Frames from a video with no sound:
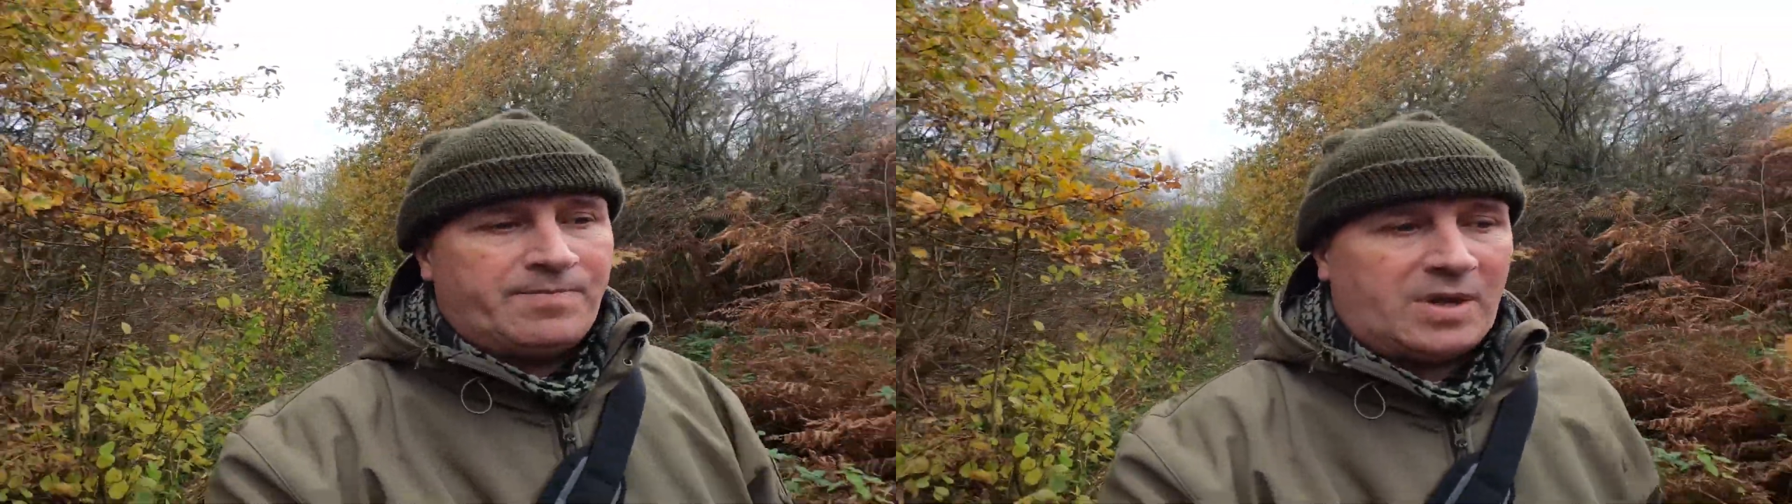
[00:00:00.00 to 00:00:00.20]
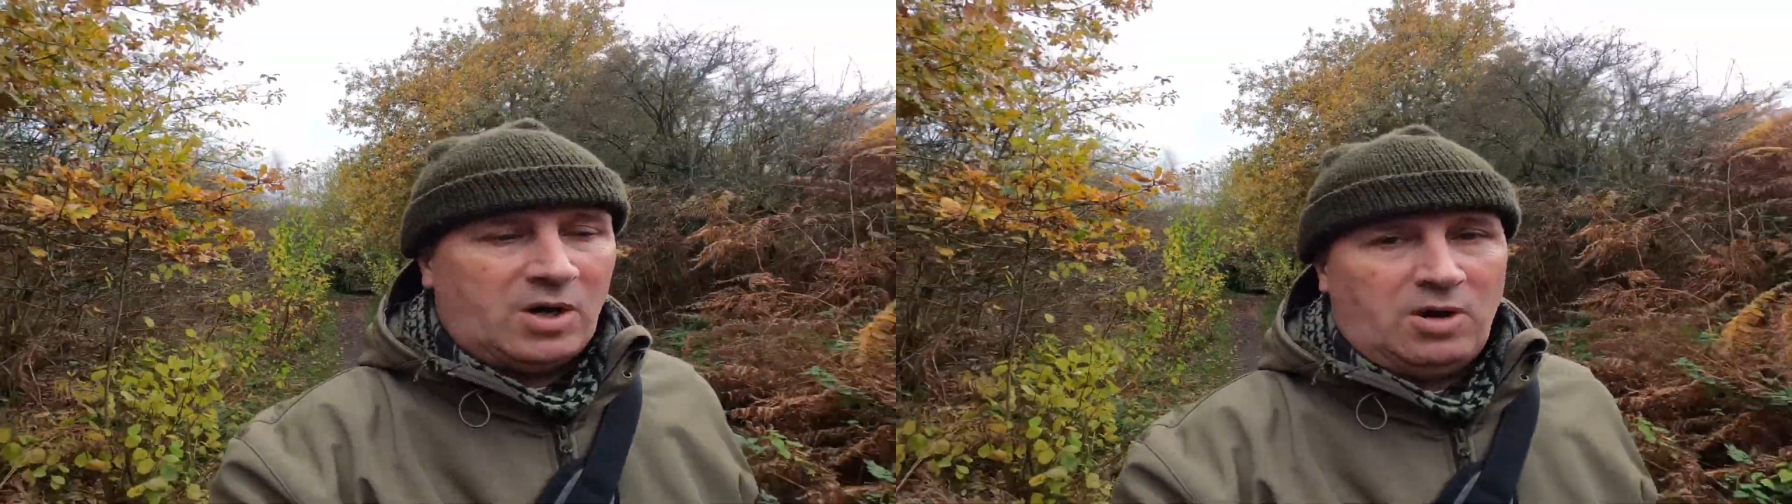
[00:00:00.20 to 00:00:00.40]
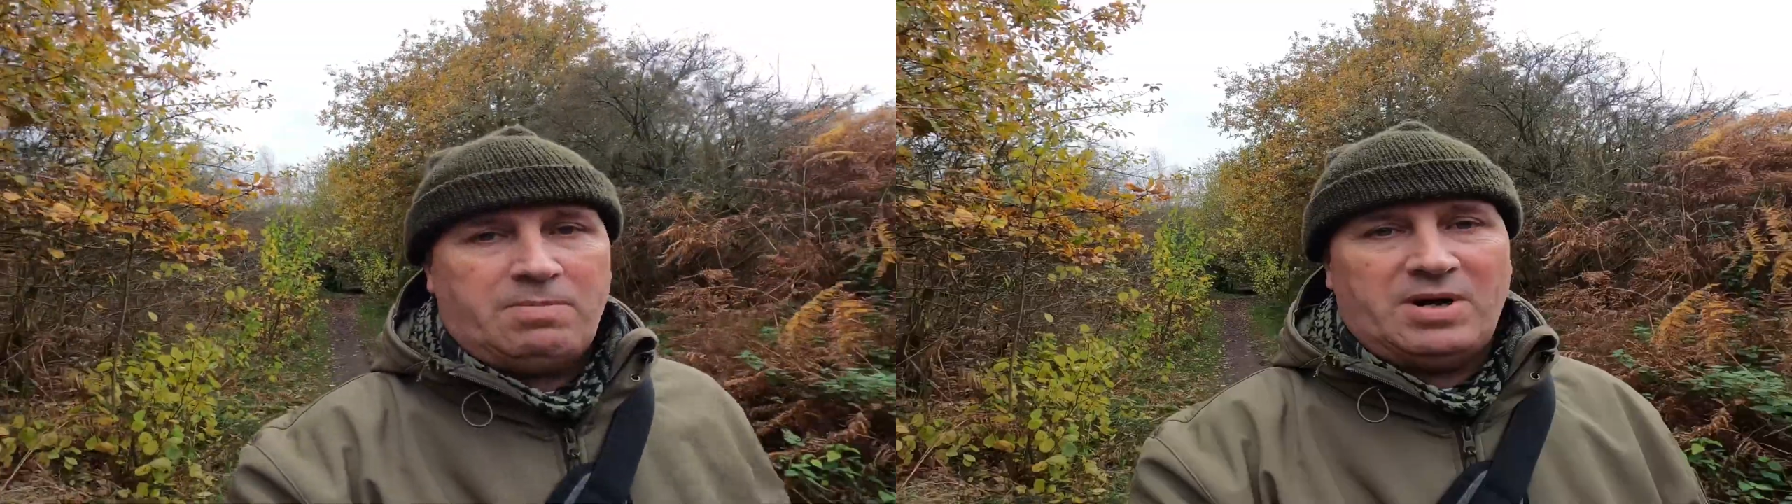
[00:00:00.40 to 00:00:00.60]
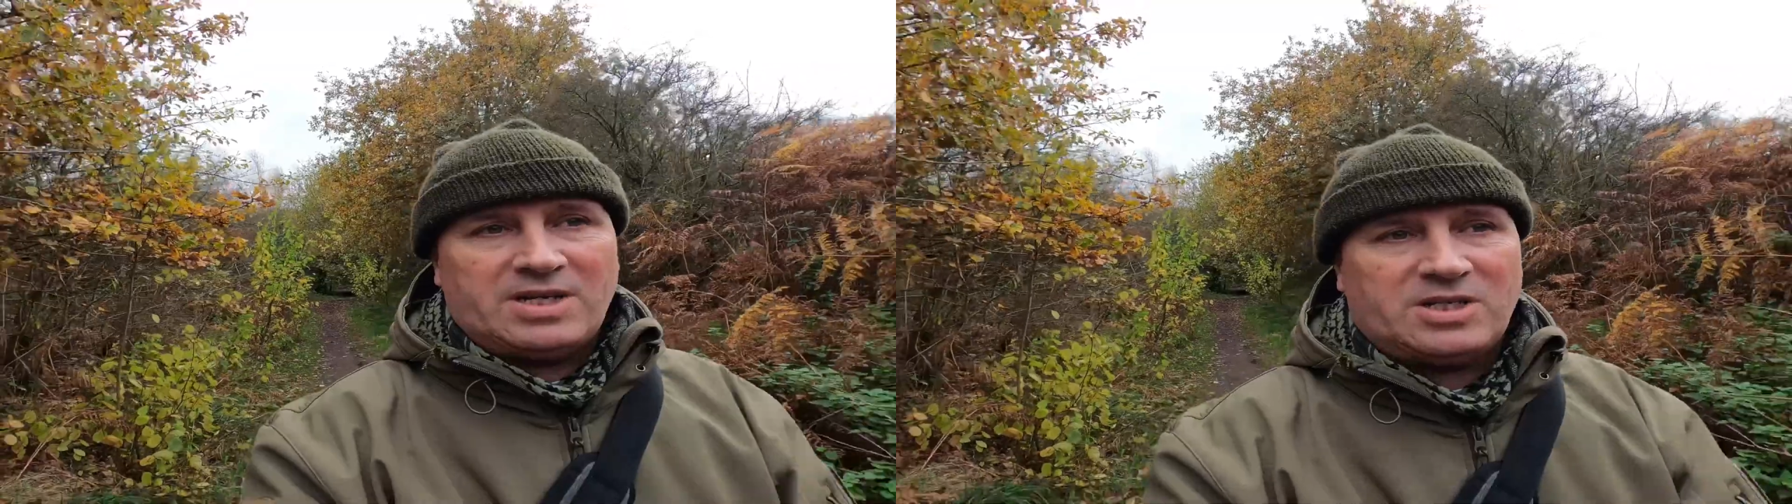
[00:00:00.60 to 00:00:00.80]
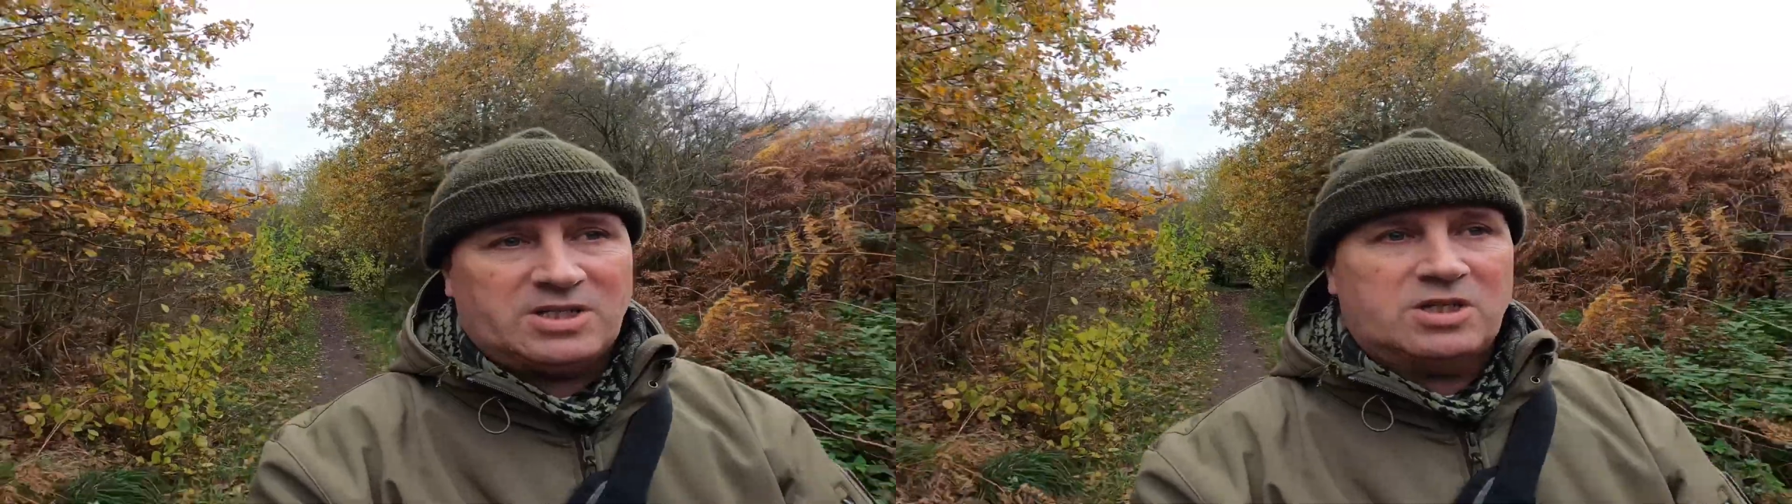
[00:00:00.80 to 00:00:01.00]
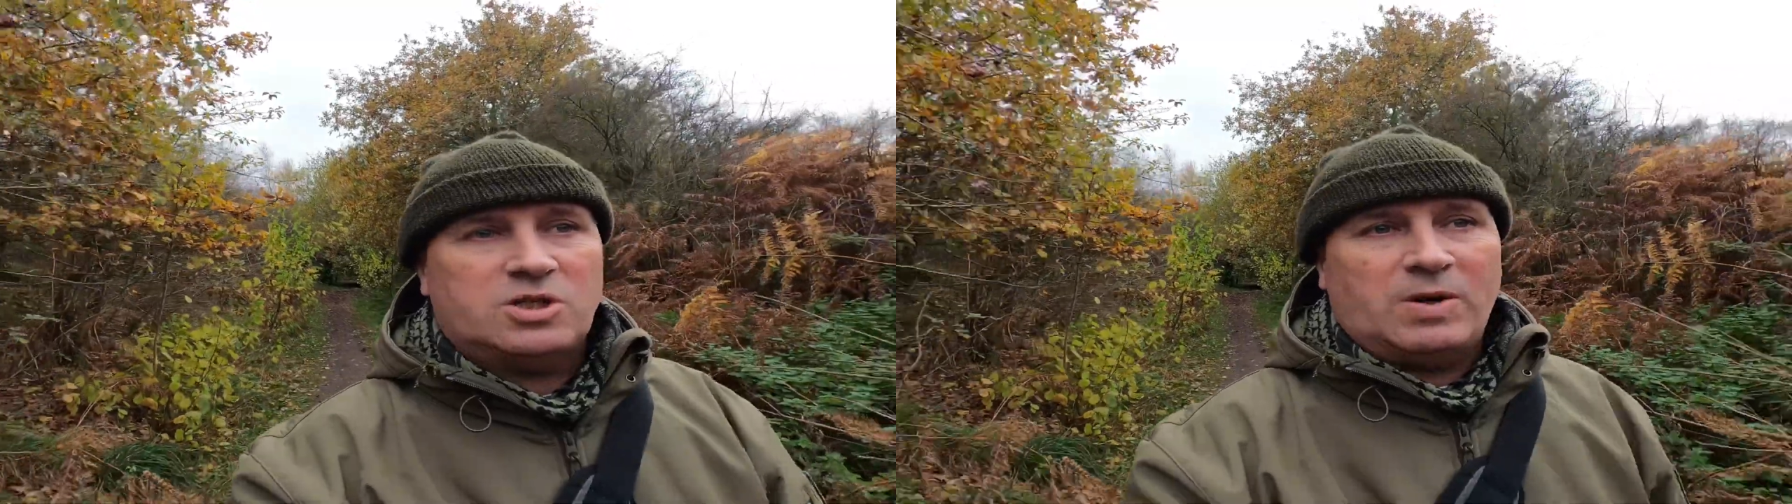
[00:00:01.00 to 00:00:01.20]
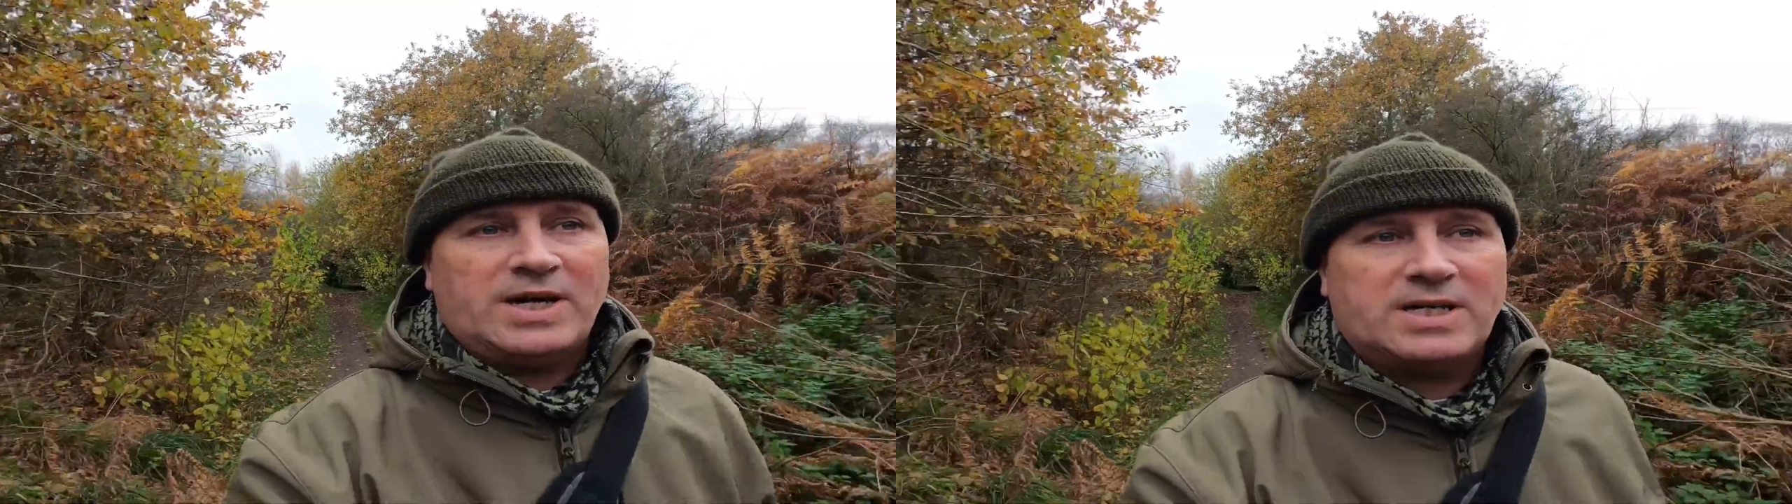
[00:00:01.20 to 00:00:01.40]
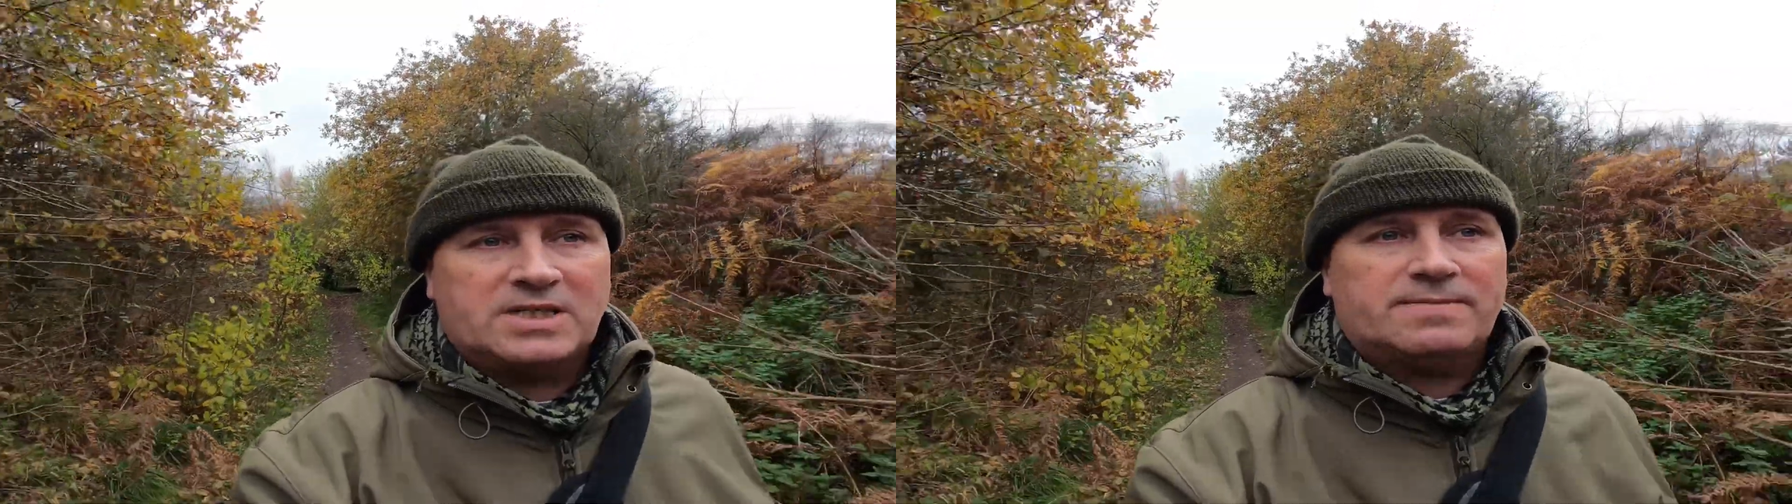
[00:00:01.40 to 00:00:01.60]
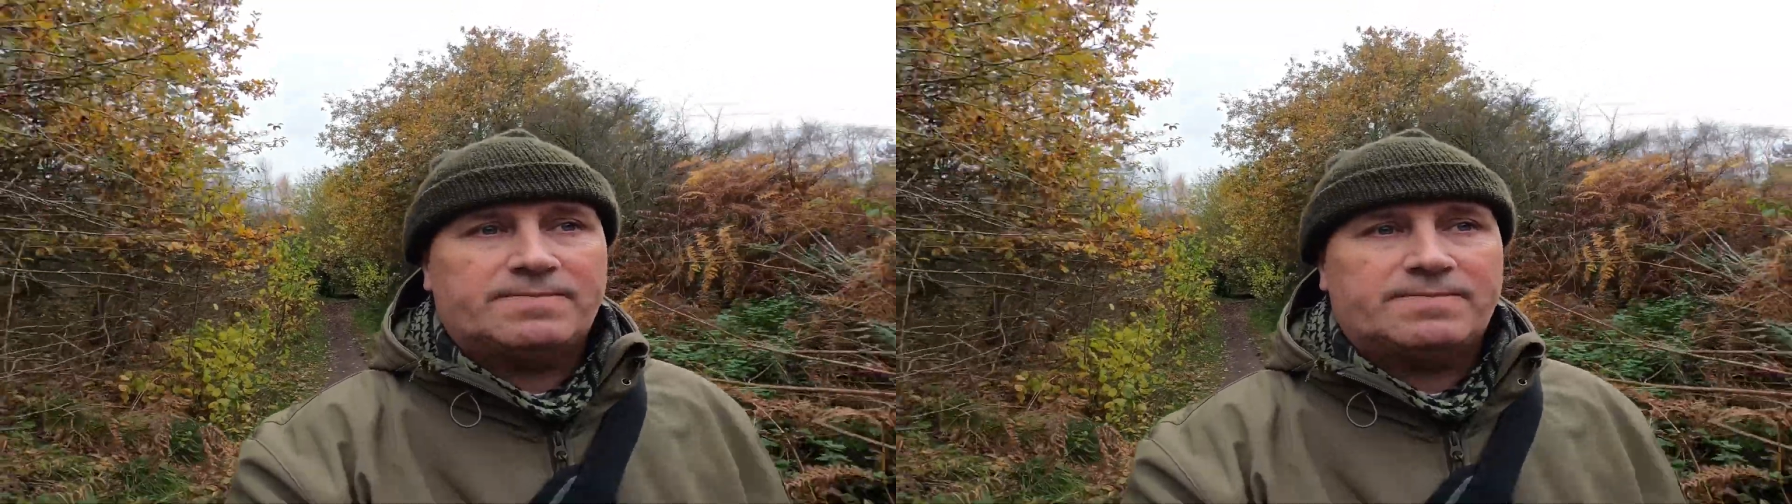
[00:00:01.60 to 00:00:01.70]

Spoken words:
or branches and twigs.